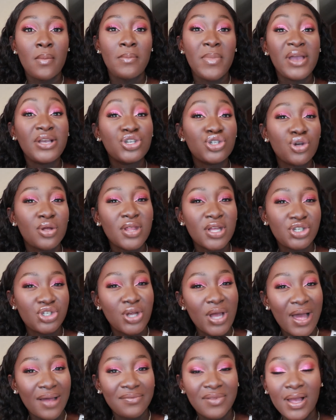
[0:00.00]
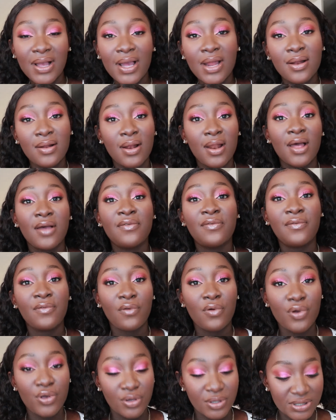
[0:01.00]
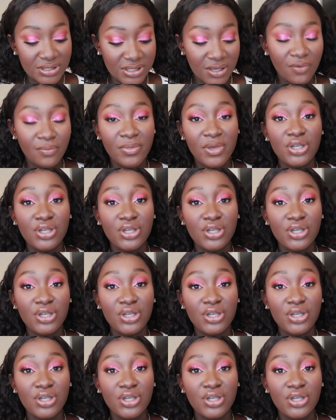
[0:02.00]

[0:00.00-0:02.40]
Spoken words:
Make sure that you have that kind of love for yourself.